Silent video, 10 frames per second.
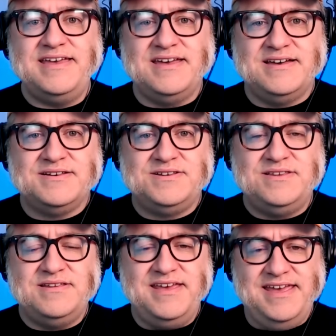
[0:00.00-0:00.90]
uh,
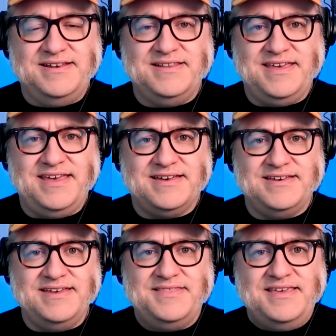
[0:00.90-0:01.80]
in the
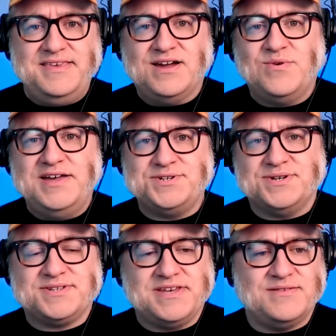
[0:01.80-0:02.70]
uh, in, in the
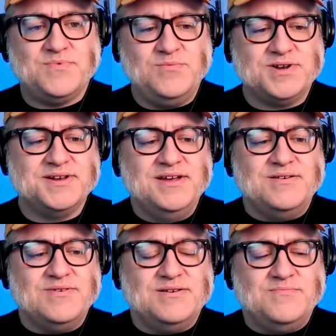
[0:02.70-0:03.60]
equation, say that we would
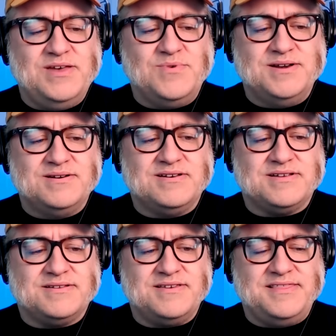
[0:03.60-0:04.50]
uh, we wouldn't
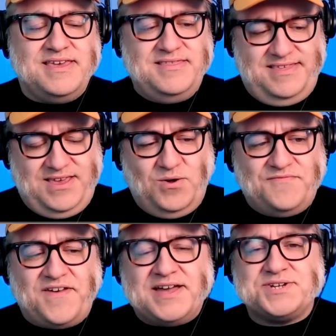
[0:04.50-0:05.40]
uh, the the
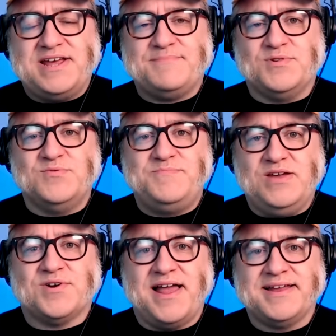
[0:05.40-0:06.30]
old fashioned Apple would
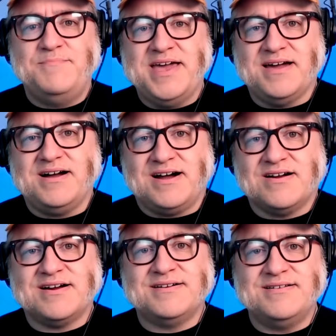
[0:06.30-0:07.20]
be, we're not going to make a
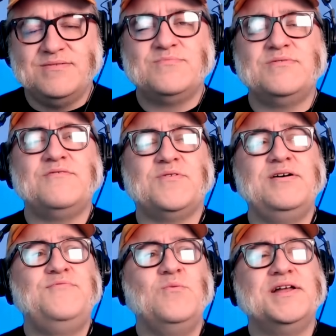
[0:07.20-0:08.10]
car. If we,
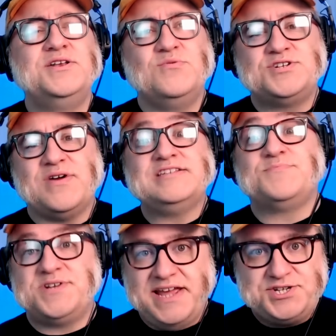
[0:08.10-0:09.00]
if we want to do a
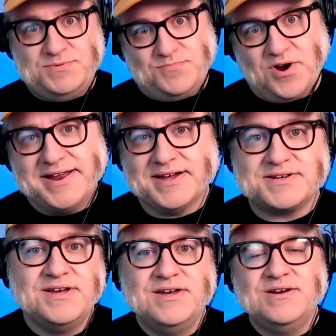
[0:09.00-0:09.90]
transportation
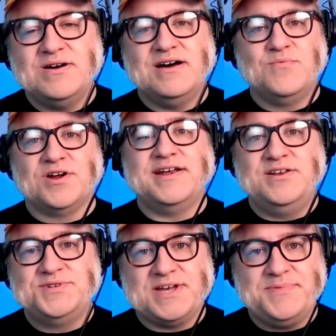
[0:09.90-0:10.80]
product, uh, we're going
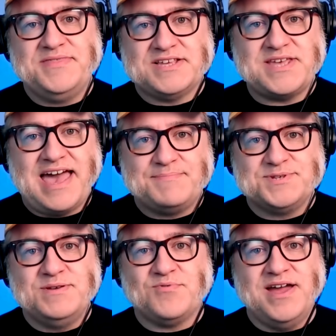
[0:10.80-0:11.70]
to do something that's
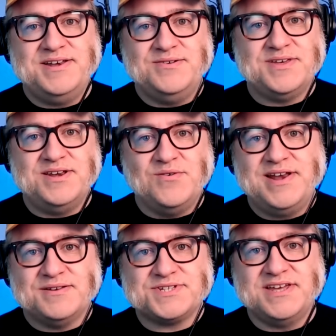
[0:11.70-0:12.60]
absolutely brand new that no
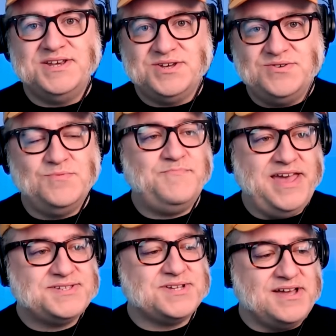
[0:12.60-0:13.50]
one else can do,
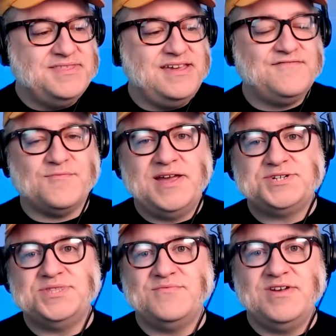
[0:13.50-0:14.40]
based on the
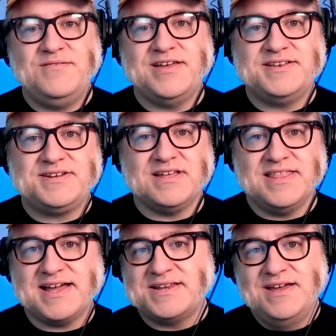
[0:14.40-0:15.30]
information that we can
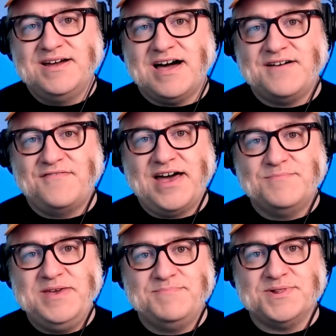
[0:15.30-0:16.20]
collect off of how
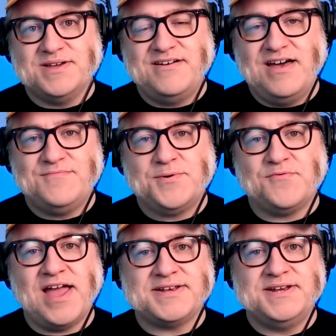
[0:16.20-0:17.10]
people have been
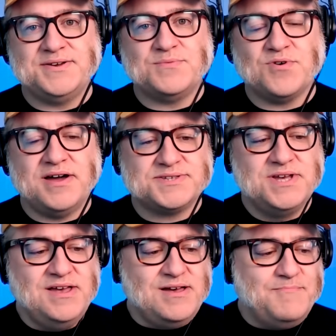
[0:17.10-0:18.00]
reacting to other products.
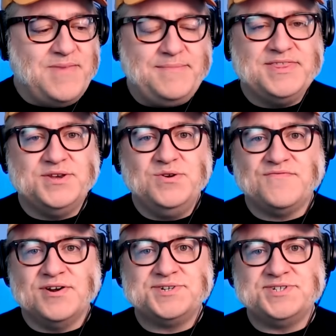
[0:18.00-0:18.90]
Maybe the new
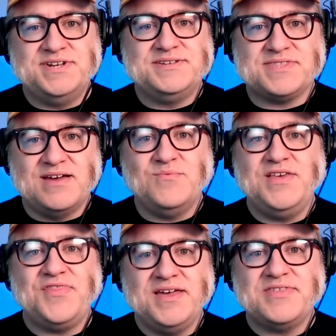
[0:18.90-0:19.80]
version is that
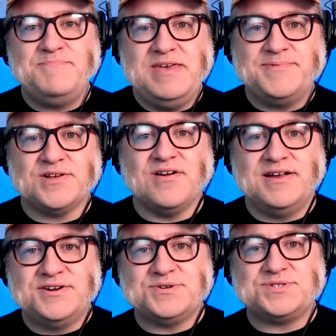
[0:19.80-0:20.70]
we think that people are
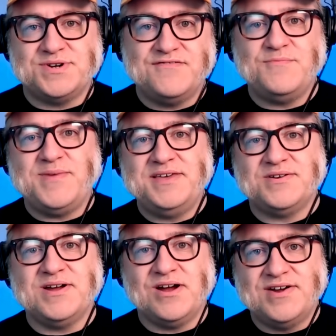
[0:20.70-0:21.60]
underserved by
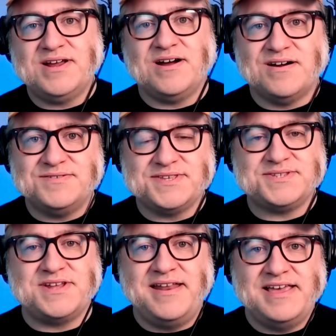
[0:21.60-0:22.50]
their current cars.
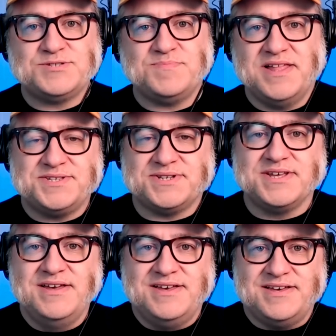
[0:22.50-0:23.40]
That's not as pleasant
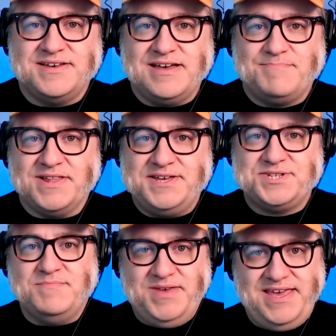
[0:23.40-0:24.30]
uh, a place
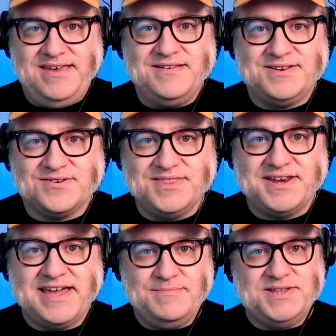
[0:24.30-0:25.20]
to be during the
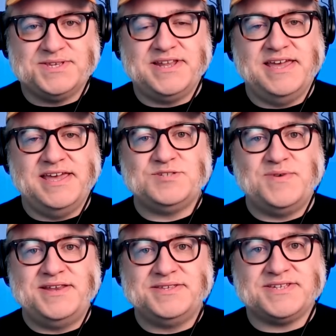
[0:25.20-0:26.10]
ninety minutes a day they
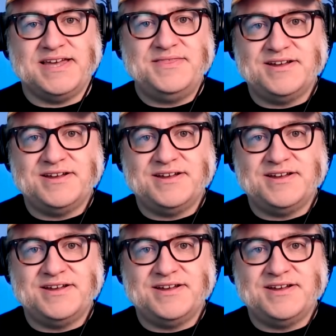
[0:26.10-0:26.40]
spend inside